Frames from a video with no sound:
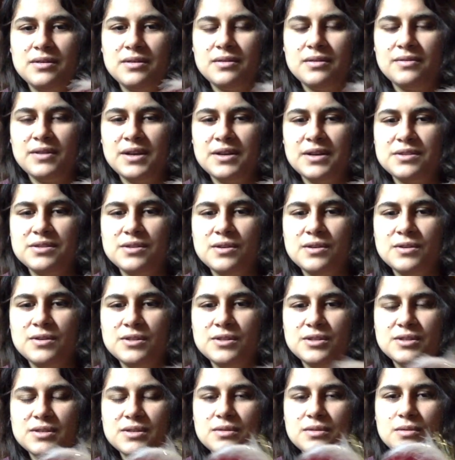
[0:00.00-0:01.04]

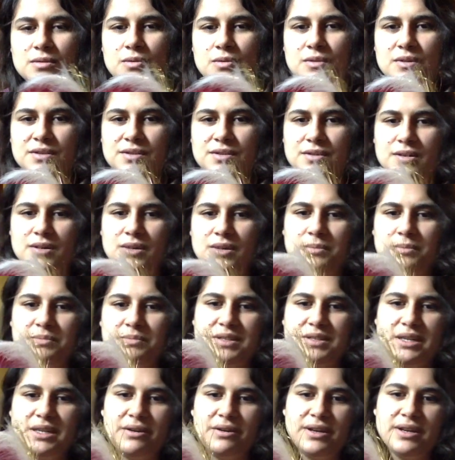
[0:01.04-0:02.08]
Renaissance
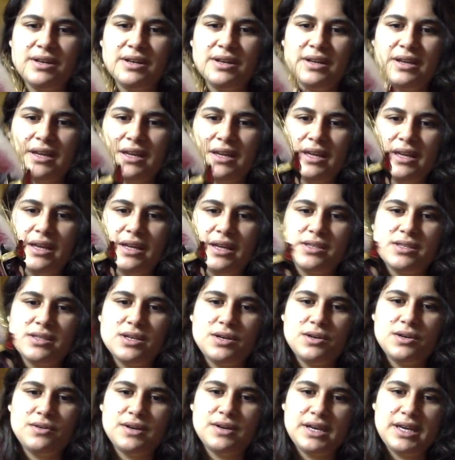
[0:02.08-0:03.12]
Stallion.
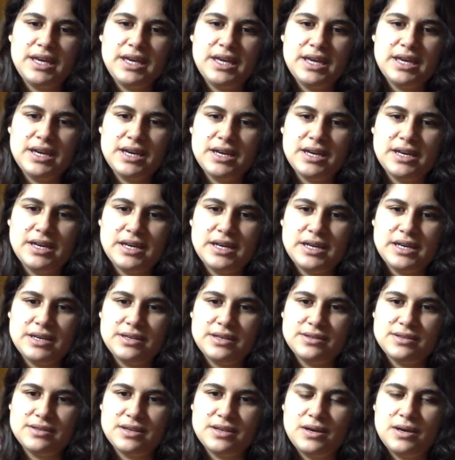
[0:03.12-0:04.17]
So he
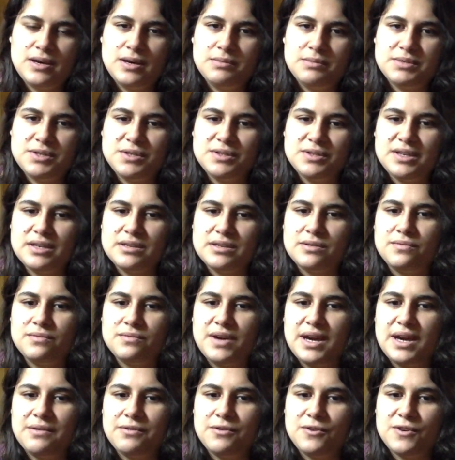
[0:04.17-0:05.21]
is
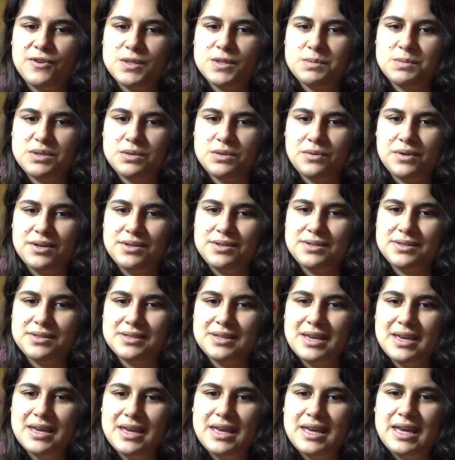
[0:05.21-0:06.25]
2005 Christmas horse,
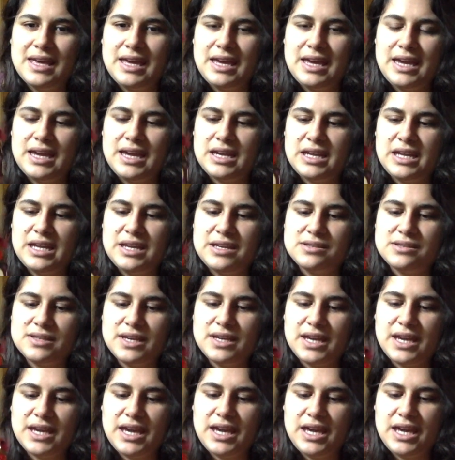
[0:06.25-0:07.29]
and he's
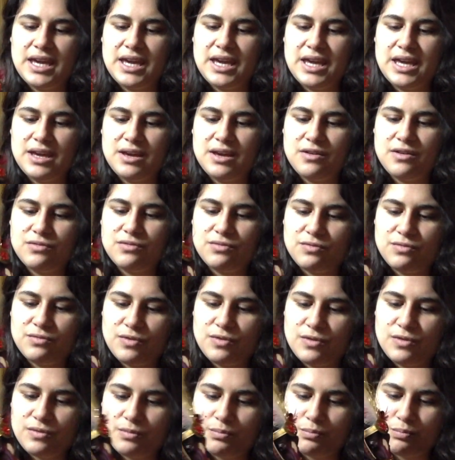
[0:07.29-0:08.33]
like a
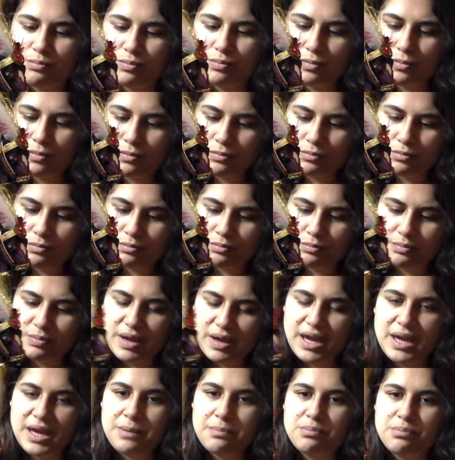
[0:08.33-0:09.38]

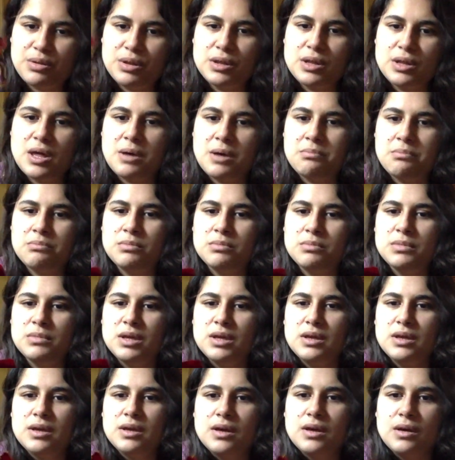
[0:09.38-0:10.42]
bay plum
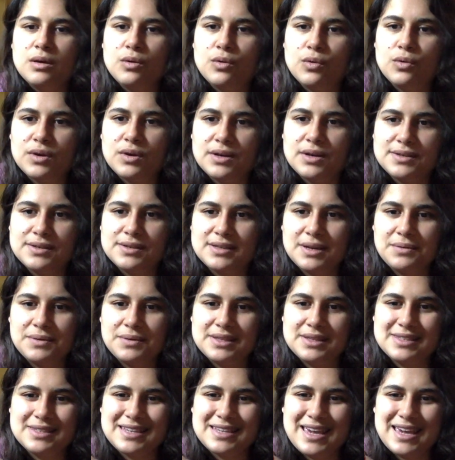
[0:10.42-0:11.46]
horse, I
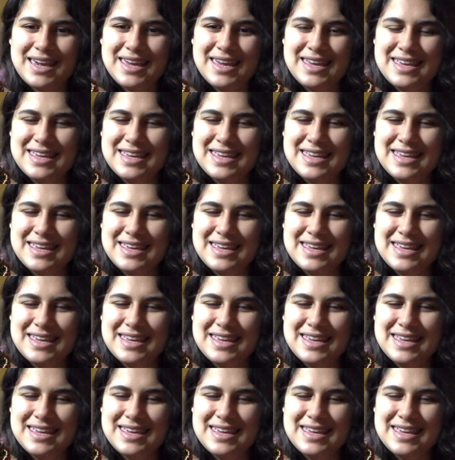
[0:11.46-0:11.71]
would say.